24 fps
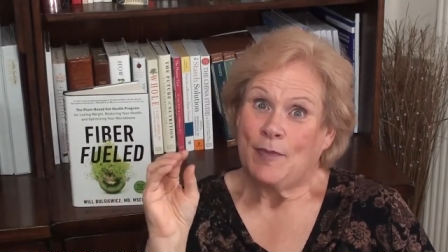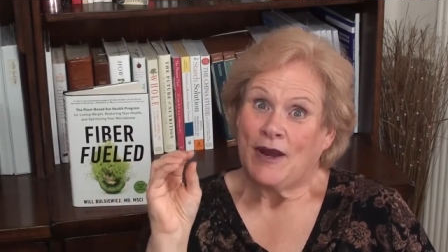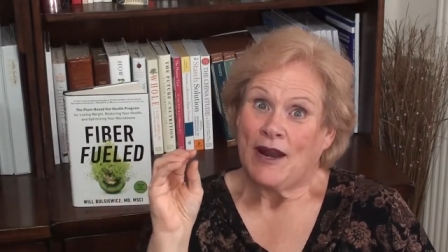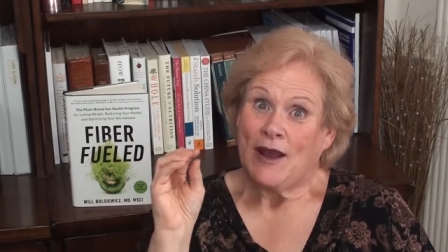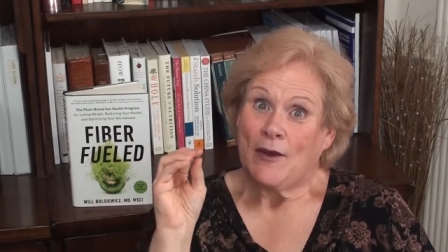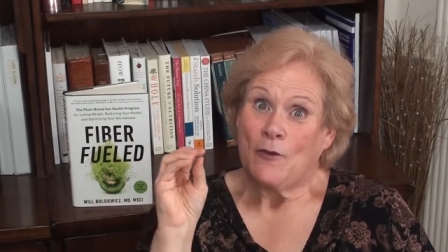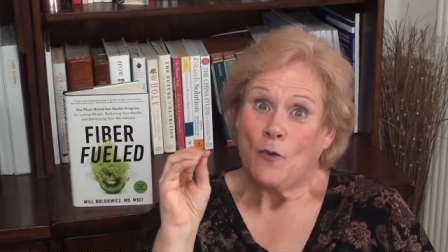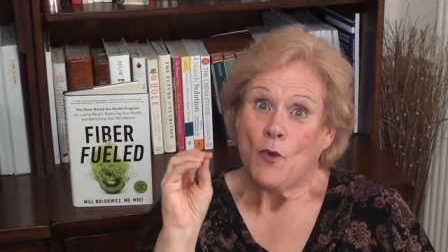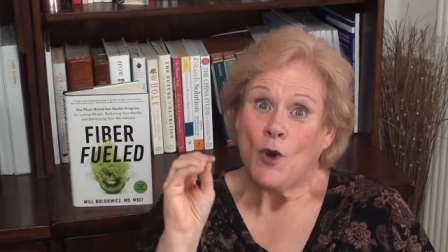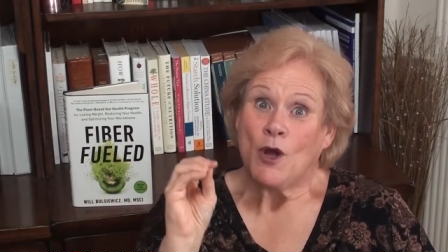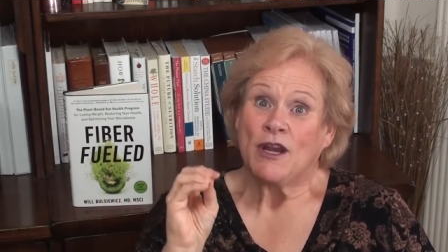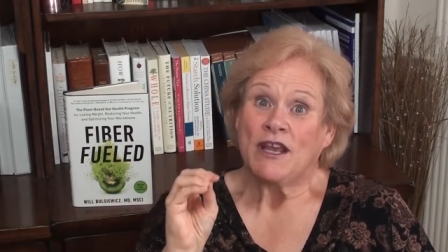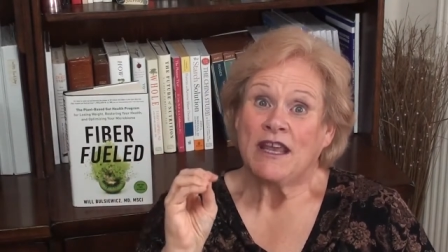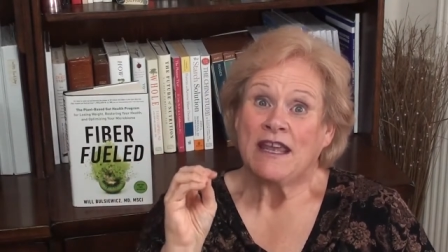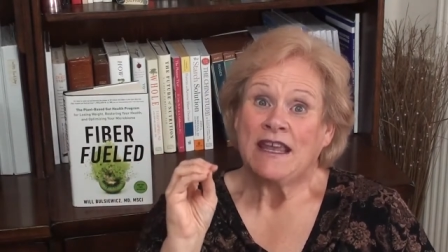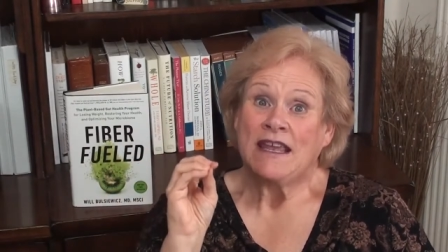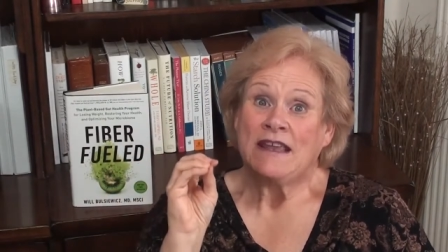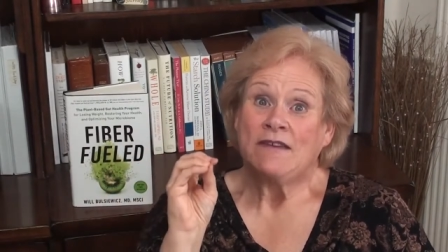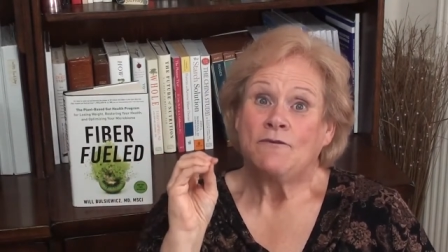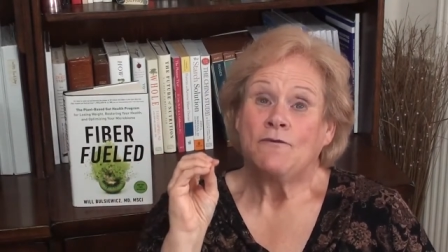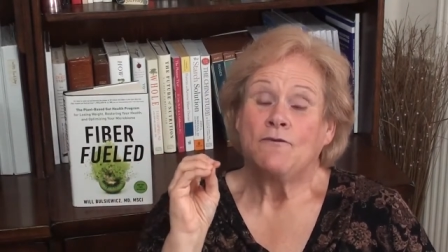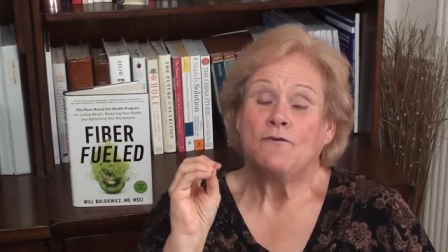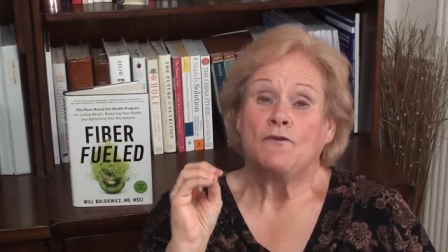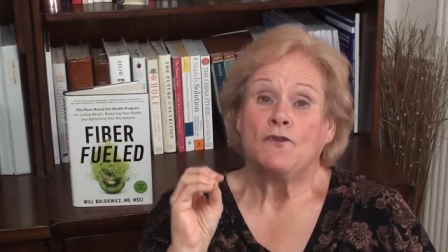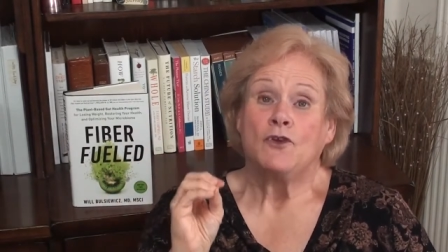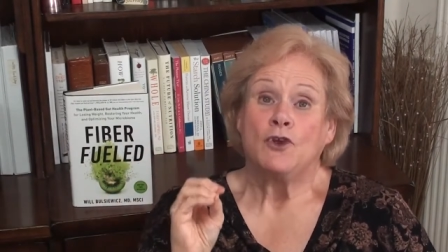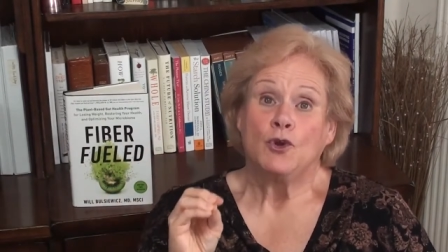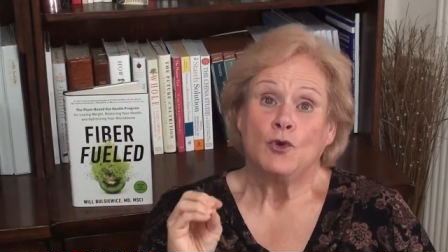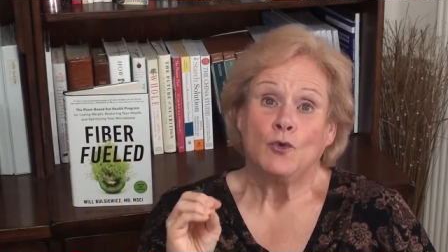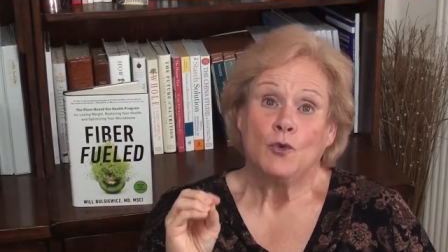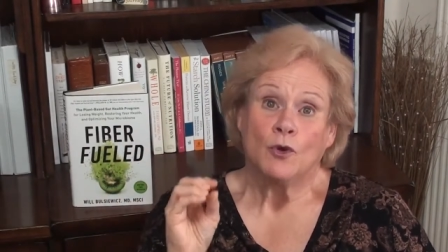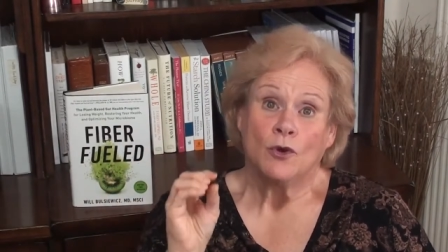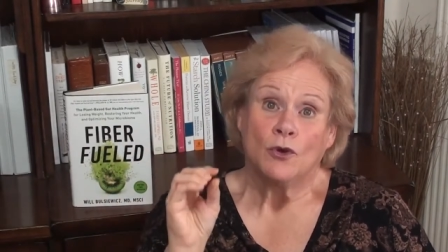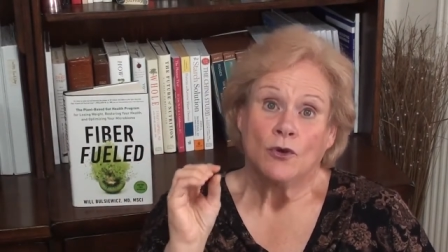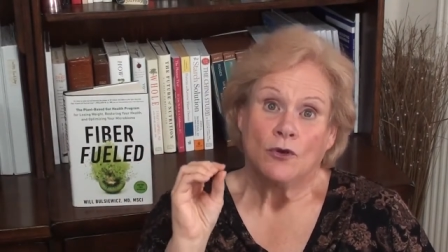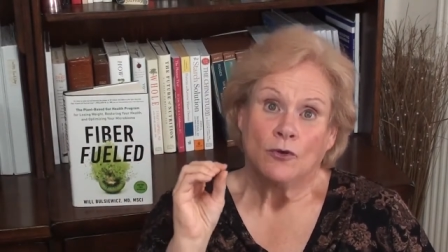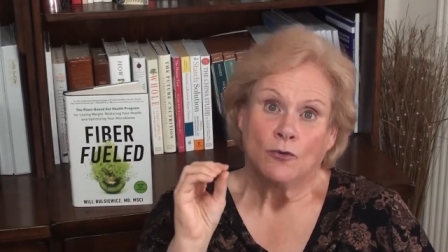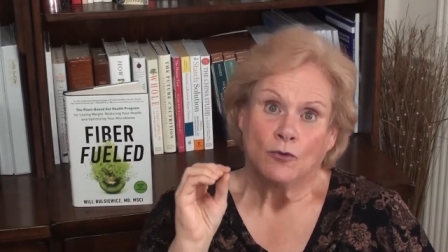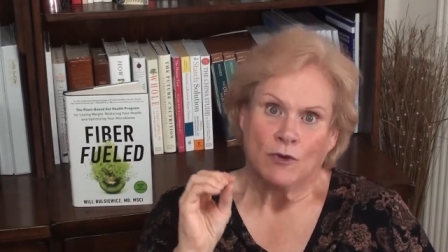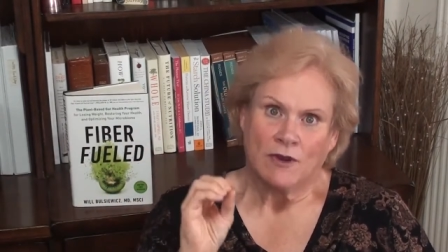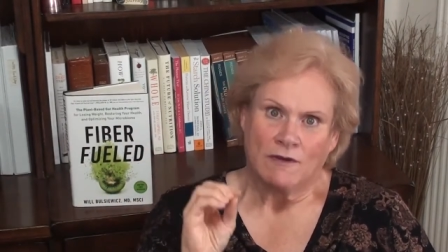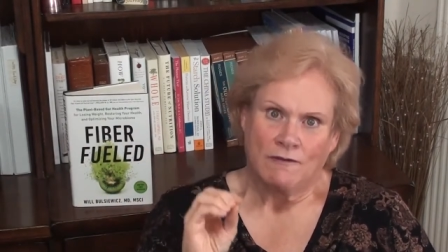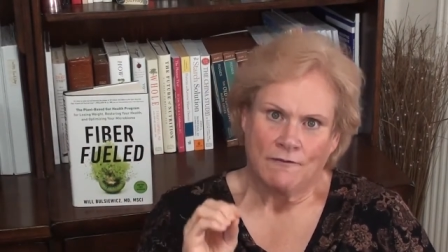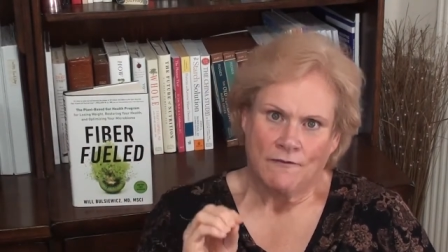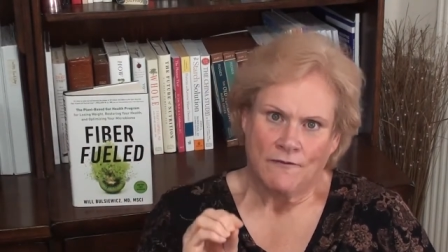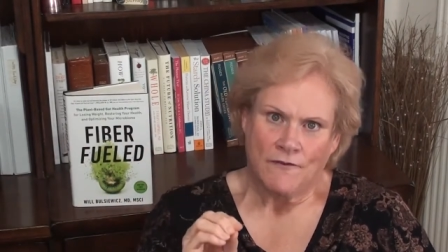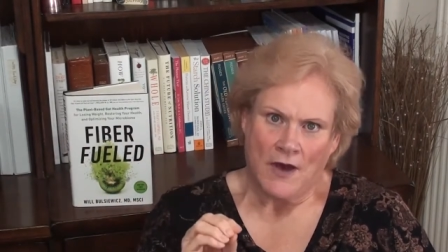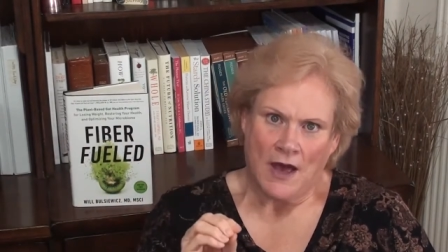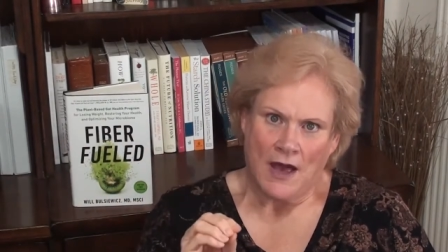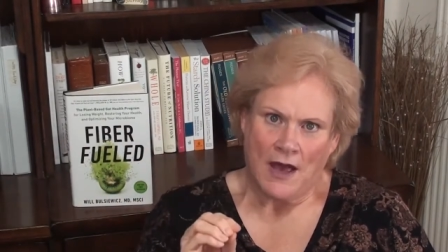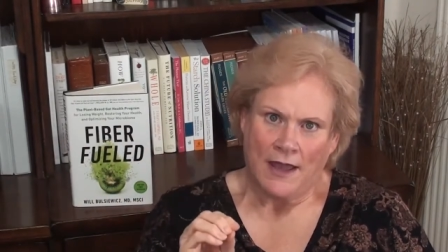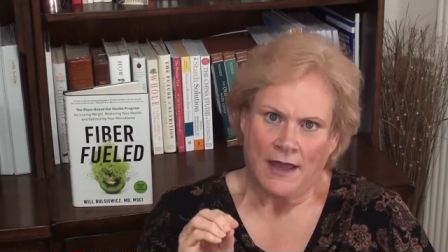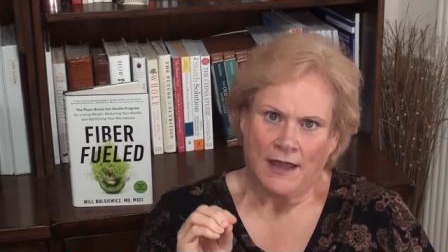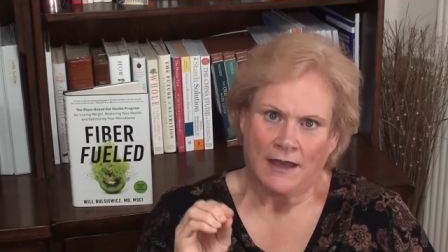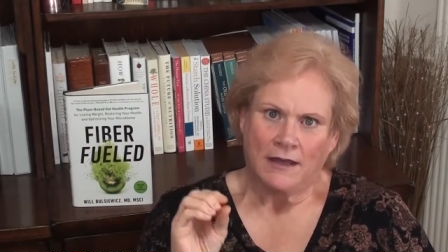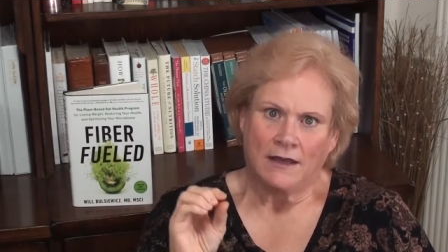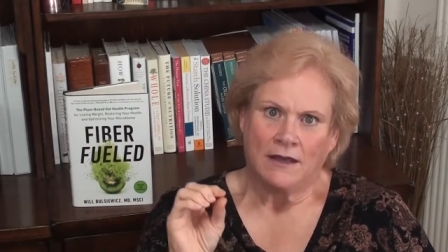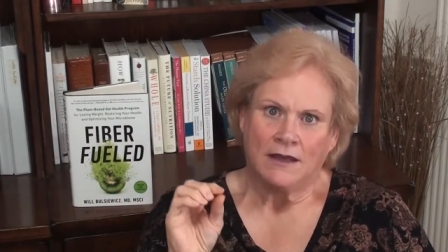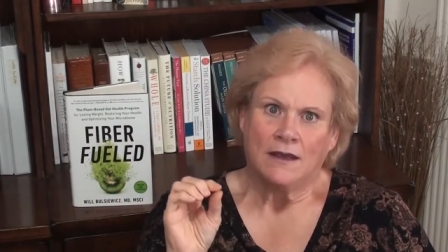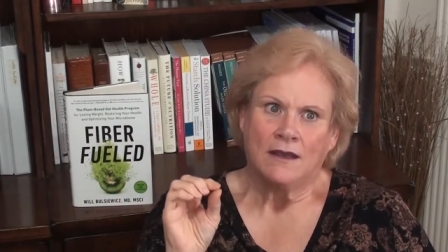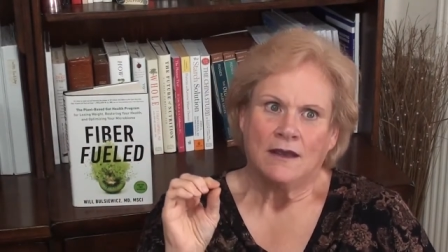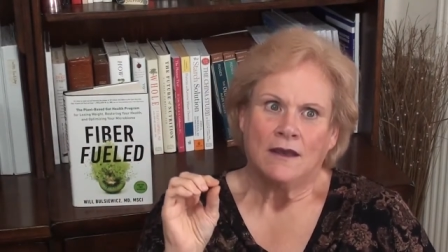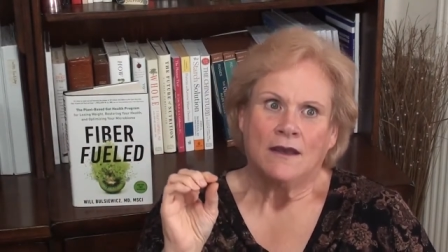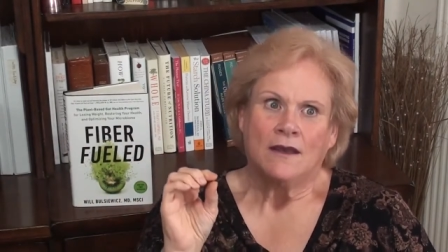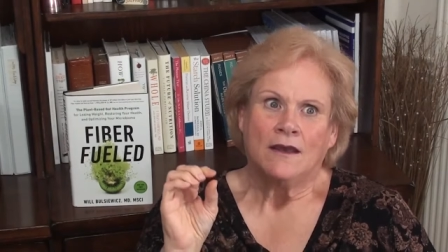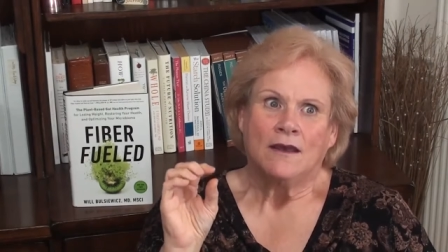but I want to eat fewer refined